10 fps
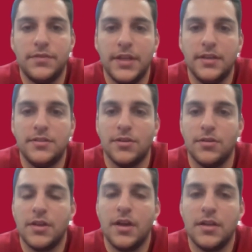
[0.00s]
the
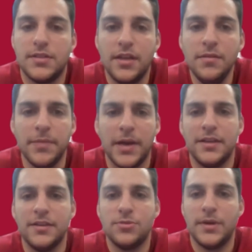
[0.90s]
Solar Car team back
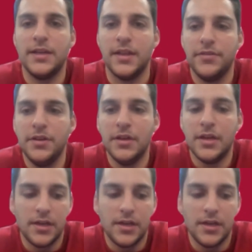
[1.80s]
in 2011.